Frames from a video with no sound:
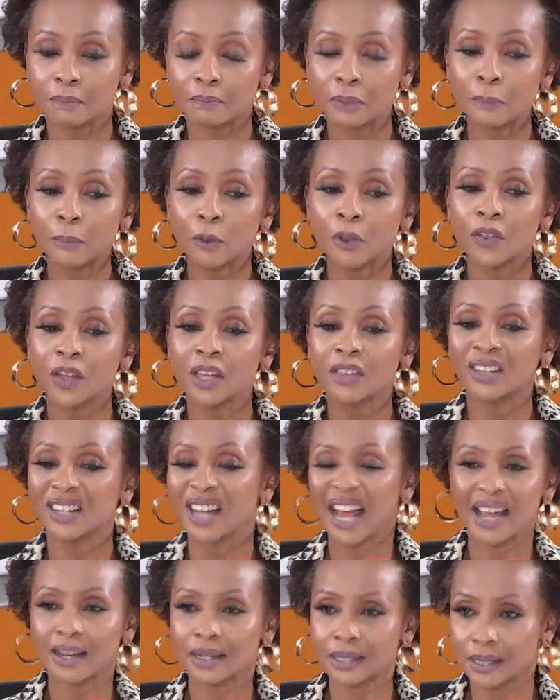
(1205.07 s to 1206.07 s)
People mm. think that
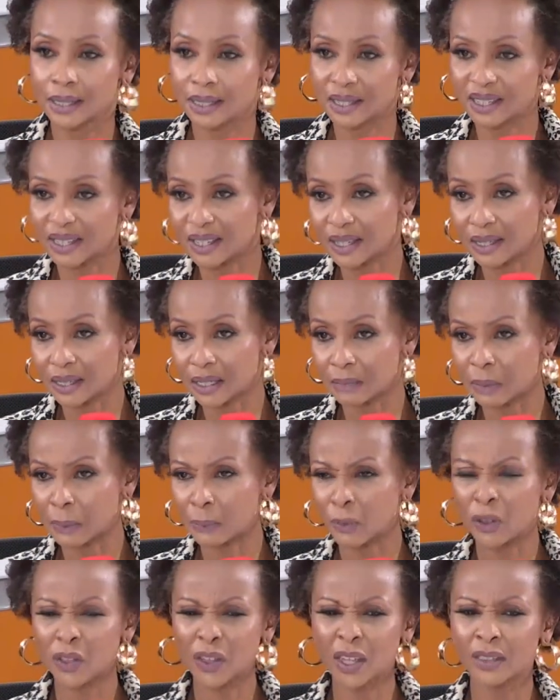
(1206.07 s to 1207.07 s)
acting is easy.
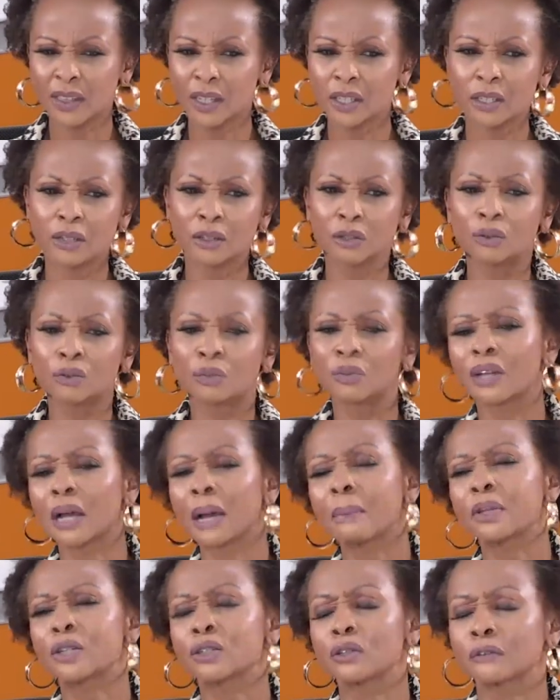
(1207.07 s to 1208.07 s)
People think that you
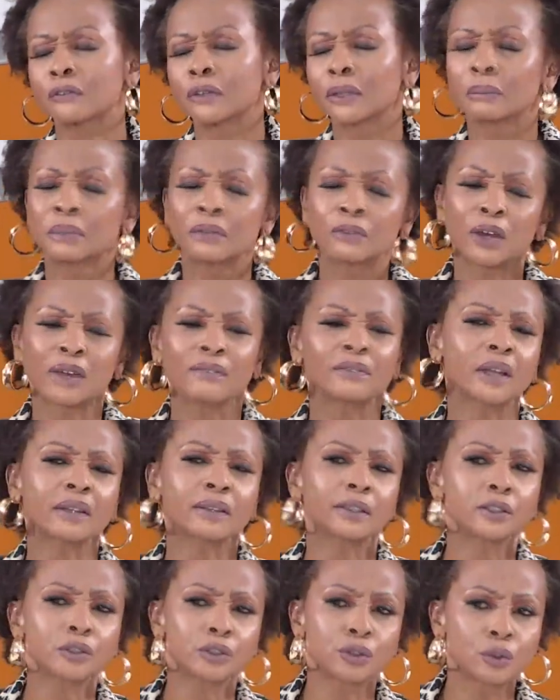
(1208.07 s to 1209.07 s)
come into film if you have
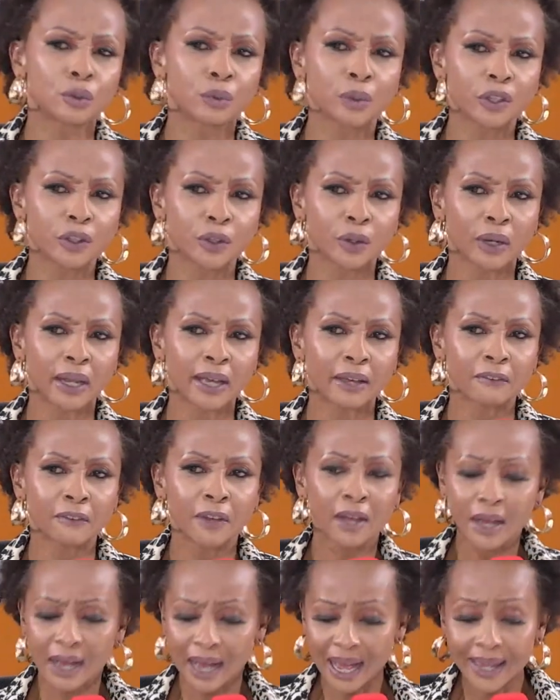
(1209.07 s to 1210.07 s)
nothing to do with your mm.
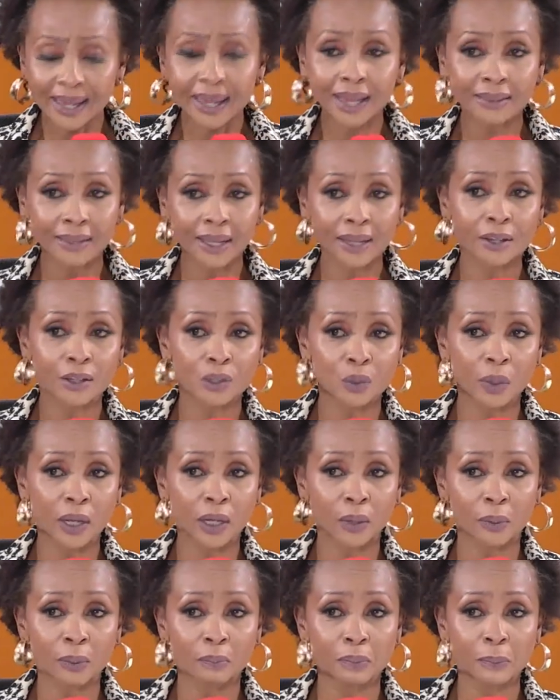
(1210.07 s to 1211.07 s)
life. I get that as well
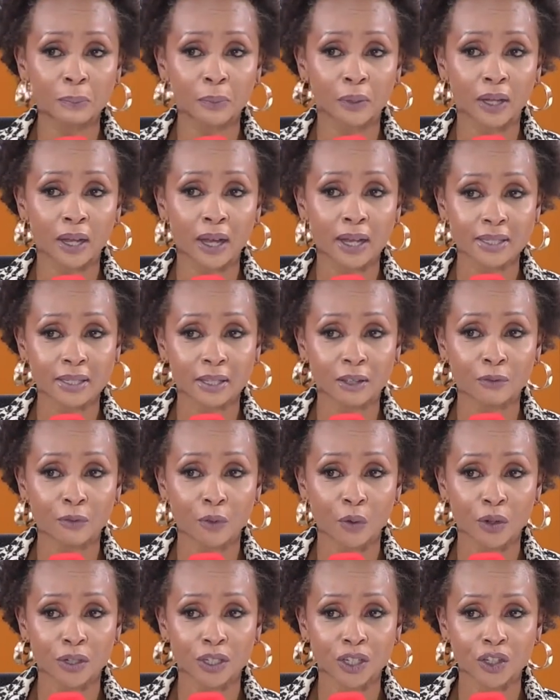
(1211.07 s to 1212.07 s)
when people are mm. asking for
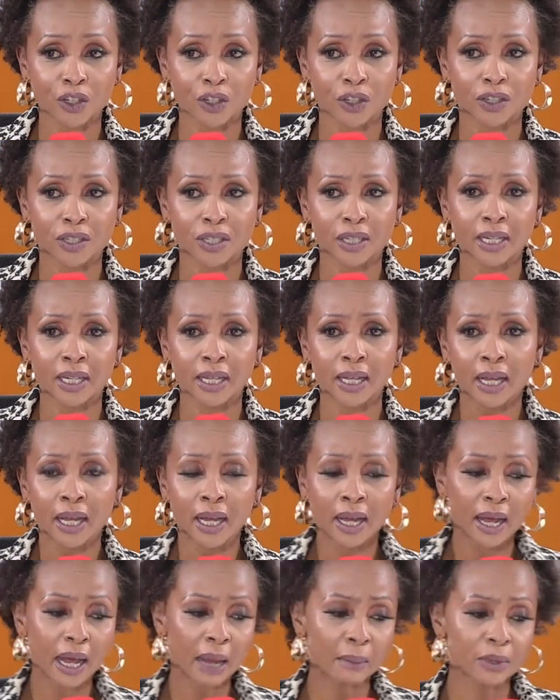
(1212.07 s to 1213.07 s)
auditions. Nini,
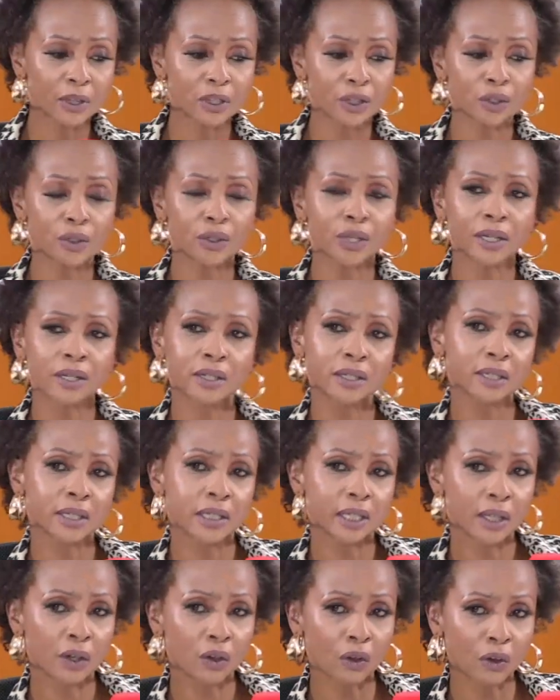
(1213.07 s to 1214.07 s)
I'm a student
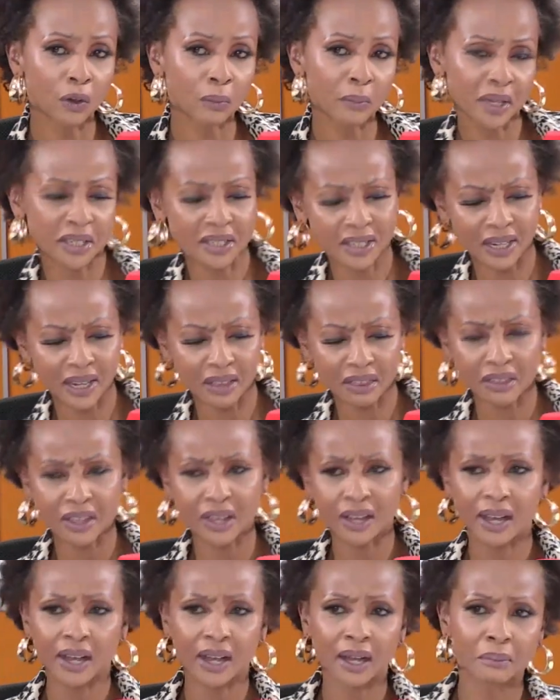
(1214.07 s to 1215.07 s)
in economics and I think
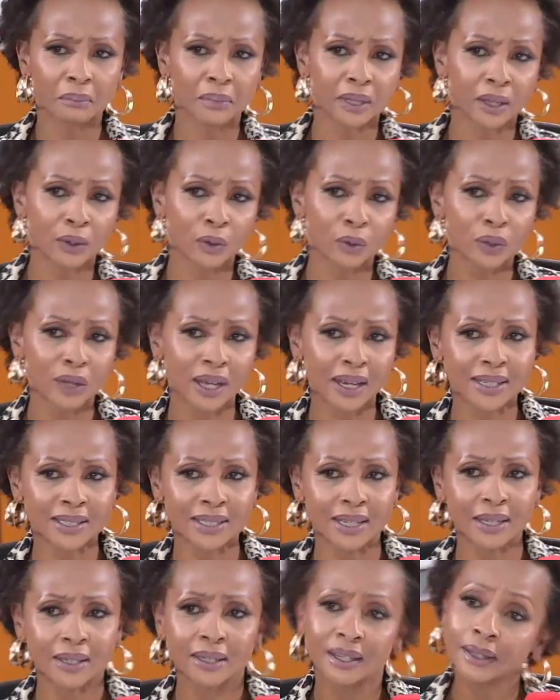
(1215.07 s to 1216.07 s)
I can be a good
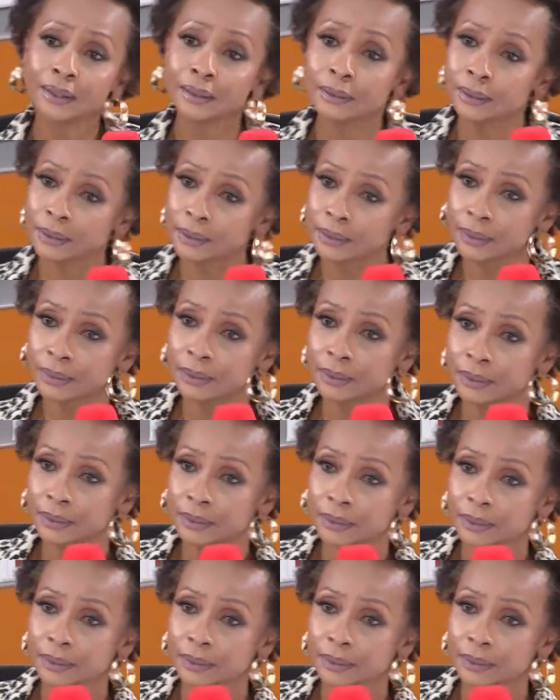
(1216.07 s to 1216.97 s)
actor. What?